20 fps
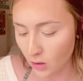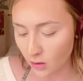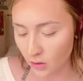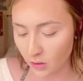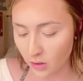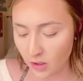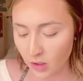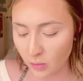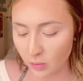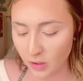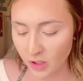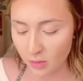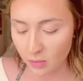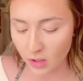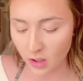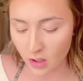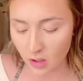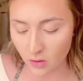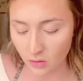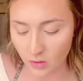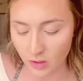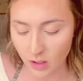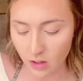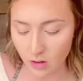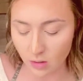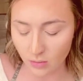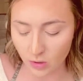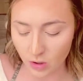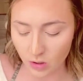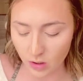So then to blend my nose
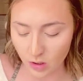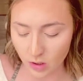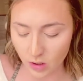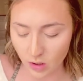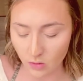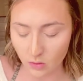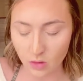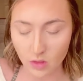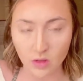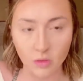out, I'm just going to use a